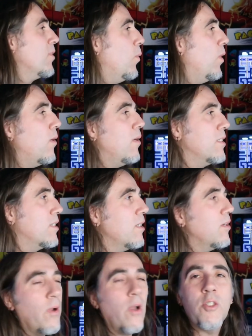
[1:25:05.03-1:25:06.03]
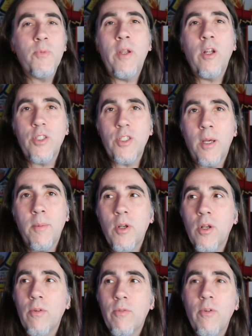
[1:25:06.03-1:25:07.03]
We always we always spend our
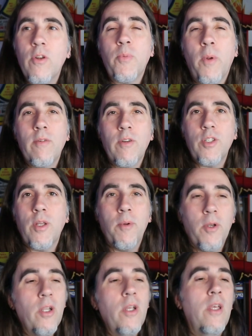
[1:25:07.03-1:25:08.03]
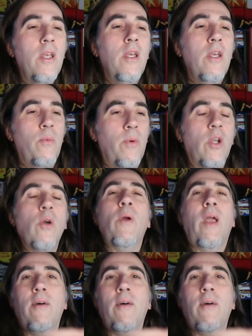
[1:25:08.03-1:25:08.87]
summer, first part of our summer, we we